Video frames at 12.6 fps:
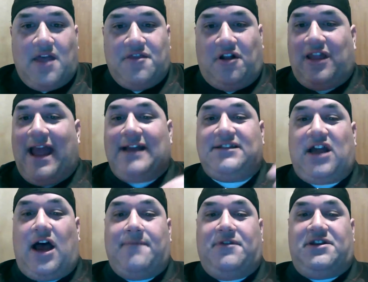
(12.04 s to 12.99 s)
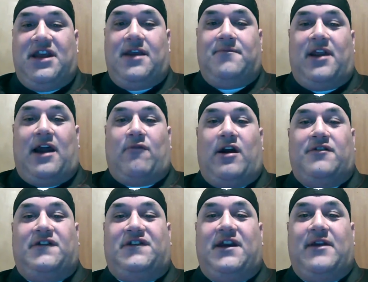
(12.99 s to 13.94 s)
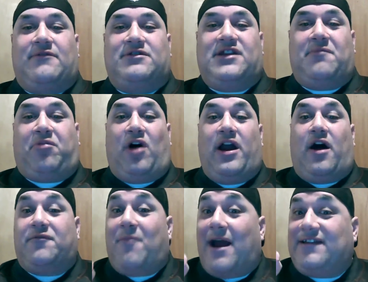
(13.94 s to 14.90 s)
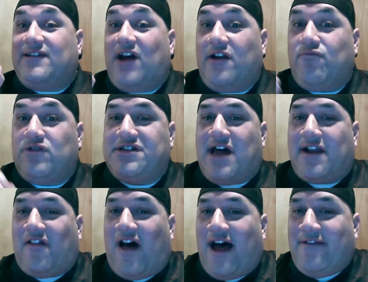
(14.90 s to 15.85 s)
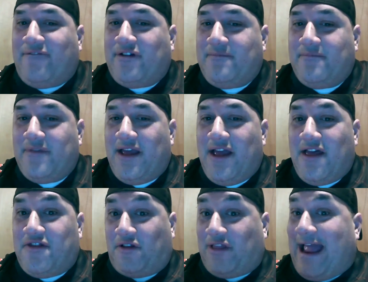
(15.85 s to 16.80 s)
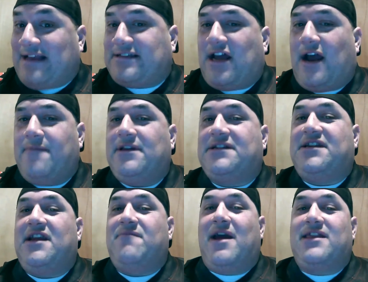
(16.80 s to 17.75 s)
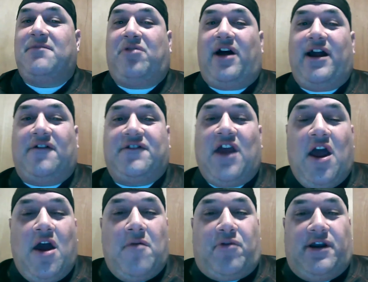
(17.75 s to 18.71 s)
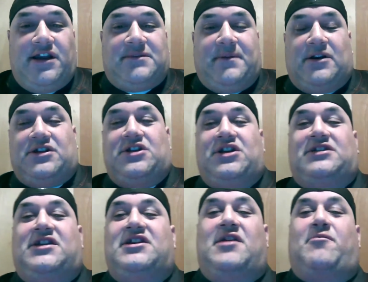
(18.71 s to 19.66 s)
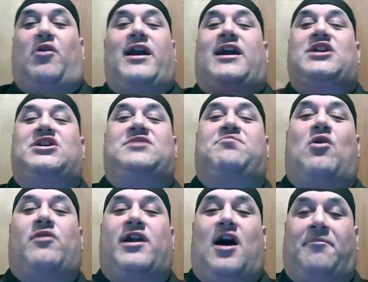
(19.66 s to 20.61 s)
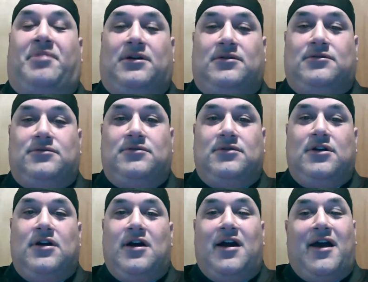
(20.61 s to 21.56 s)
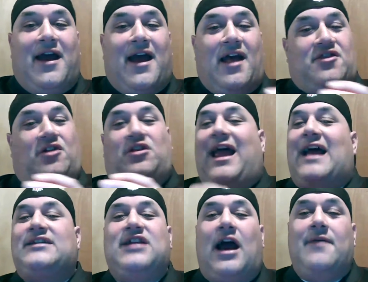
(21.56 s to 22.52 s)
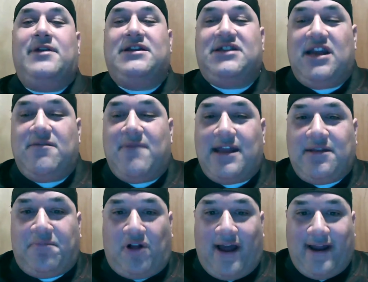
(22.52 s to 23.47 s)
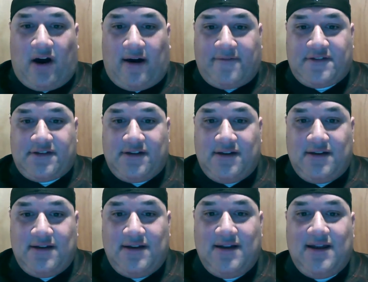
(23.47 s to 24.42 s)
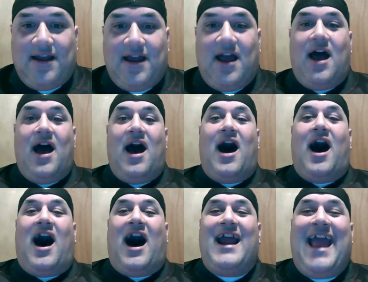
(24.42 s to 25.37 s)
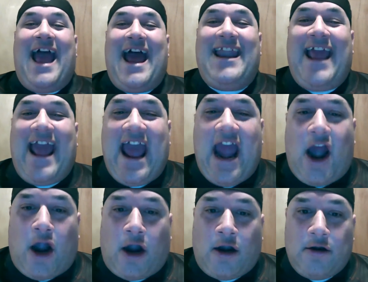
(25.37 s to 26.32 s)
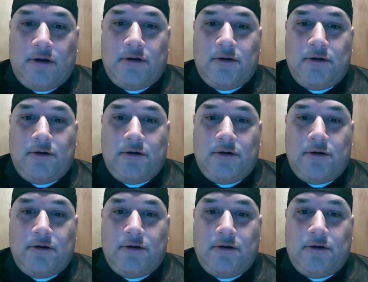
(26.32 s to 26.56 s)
The last time the team that I wear this evening was in the playoffs, my son was not alive. The last time this team made the playoffs, Britney Spears and Justin Timberlake had just broken up. The last time this team made the playoffs, I had hair.